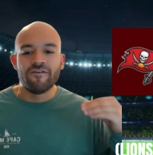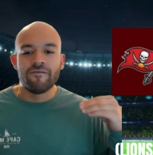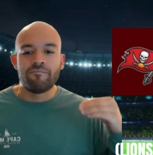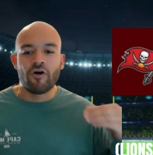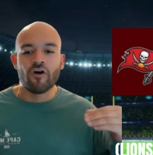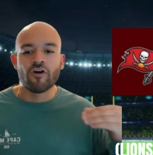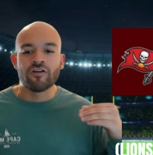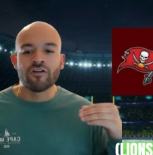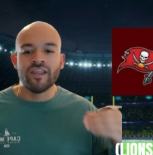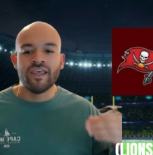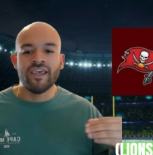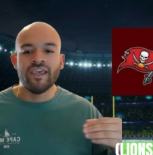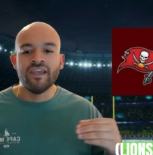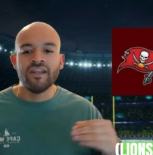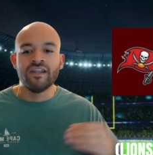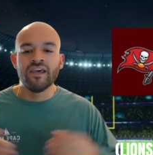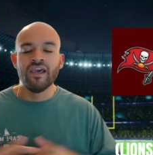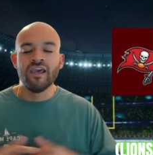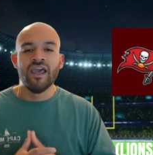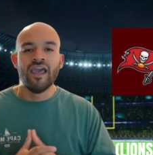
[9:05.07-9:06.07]

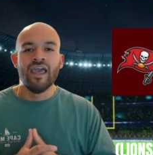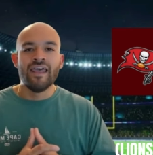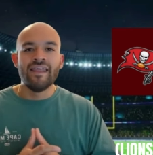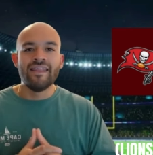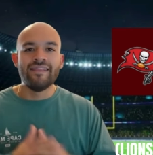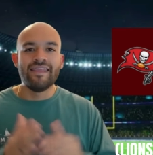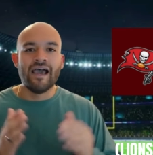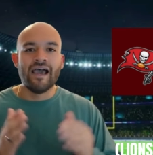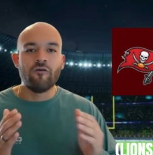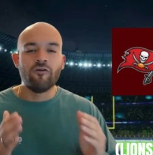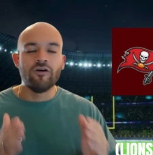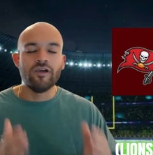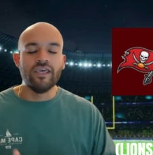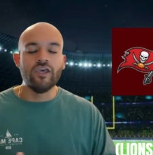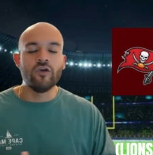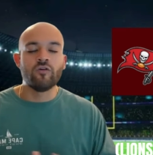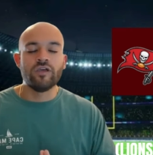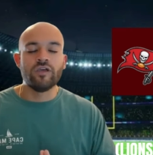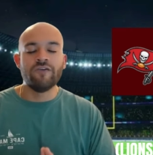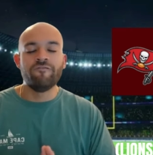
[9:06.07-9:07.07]
parlayed, that will
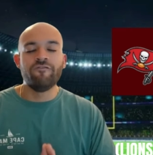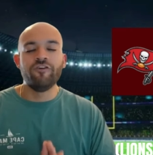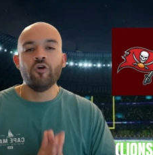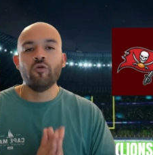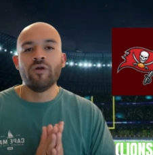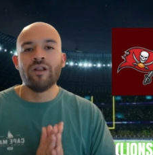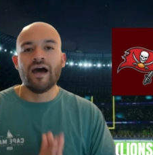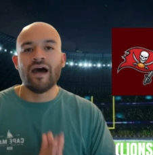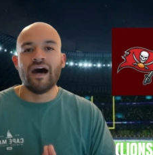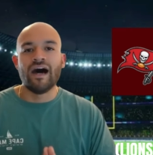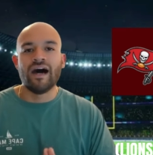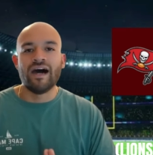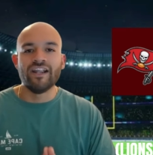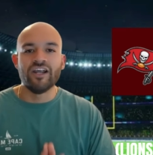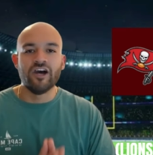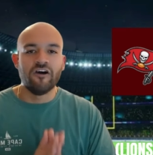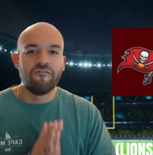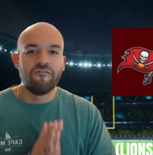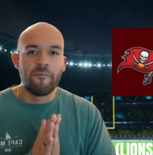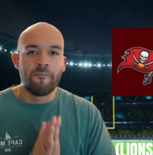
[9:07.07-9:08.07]
give you an odd
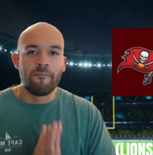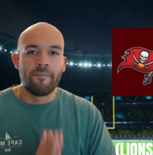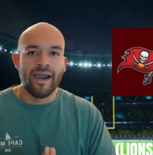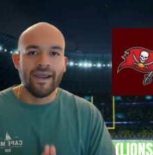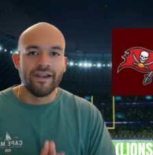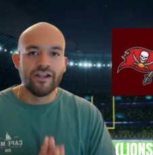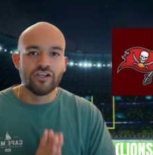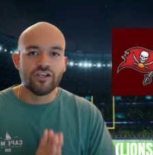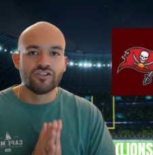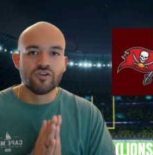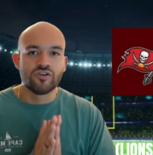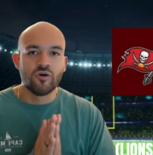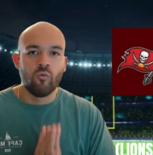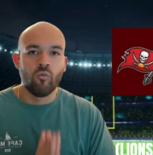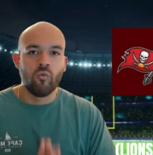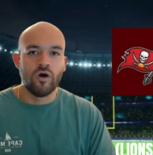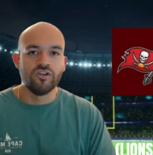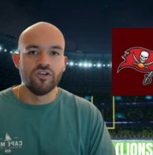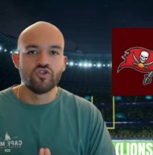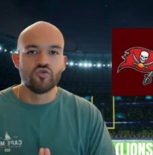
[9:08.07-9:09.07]
of
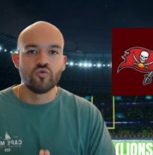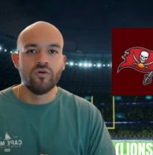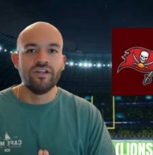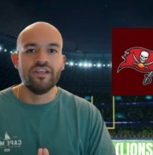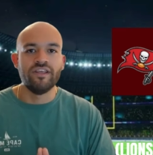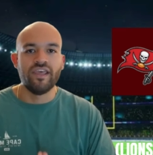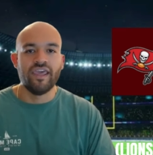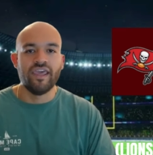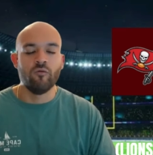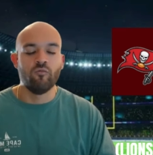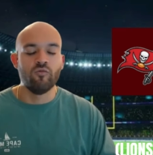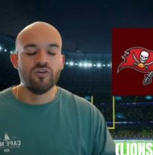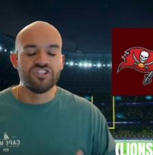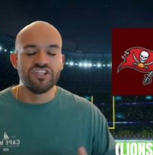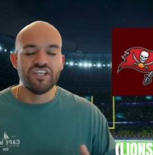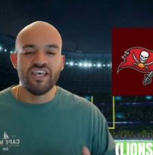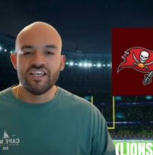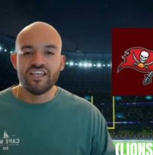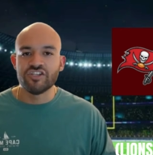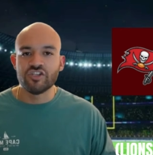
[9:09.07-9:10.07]
-128, which
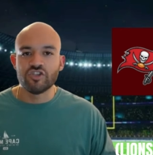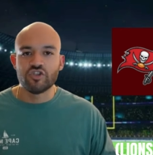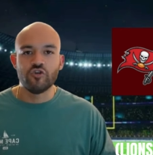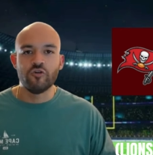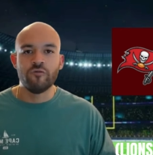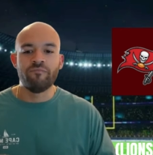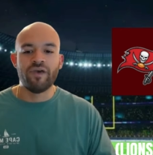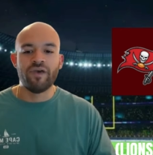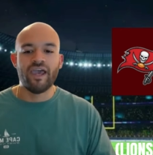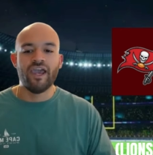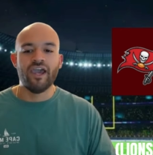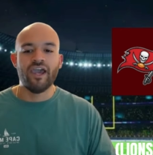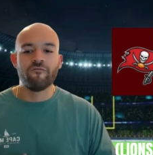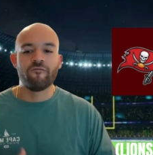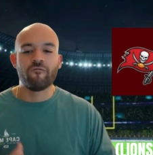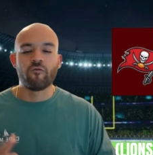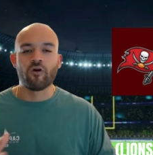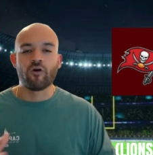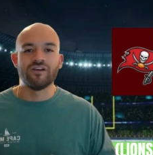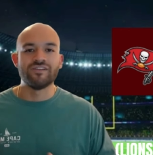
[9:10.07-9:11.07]
isn't too bad
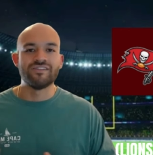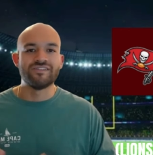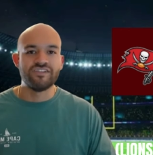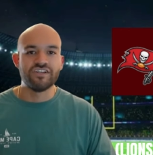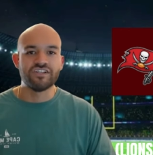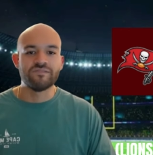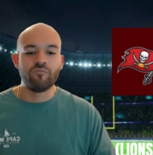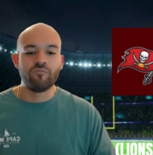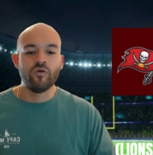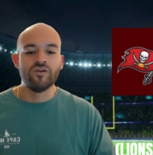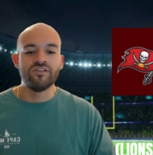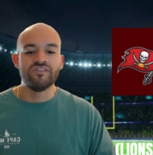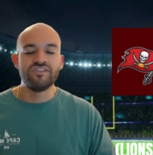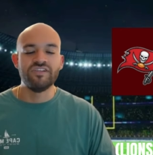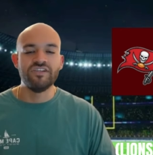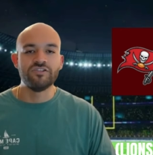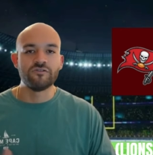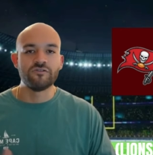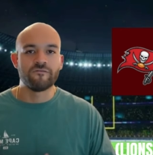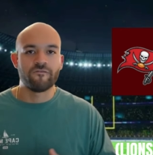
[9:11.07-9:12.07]
for a 6-point
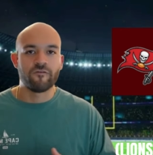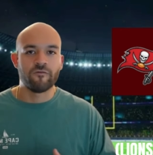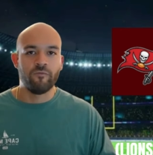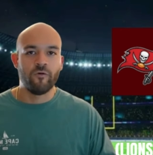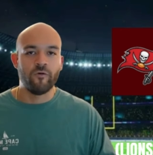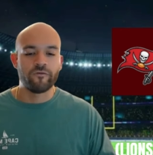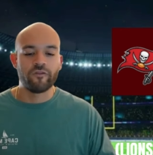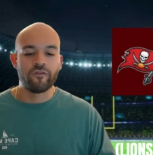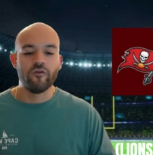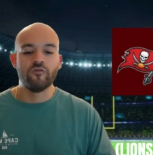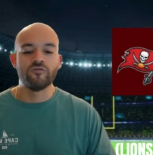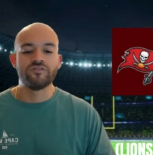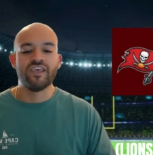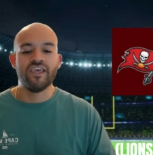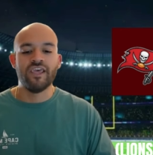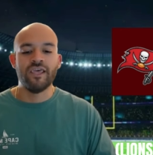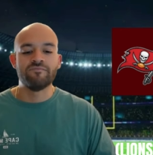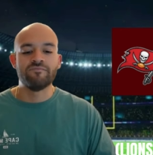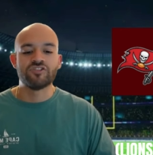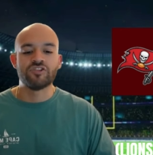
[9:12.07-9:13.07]
teaser for both of those
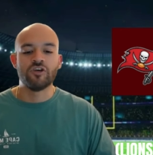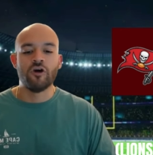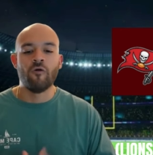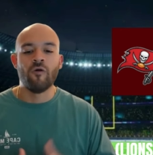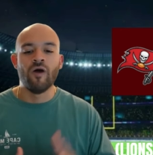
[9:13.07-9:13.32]
games. So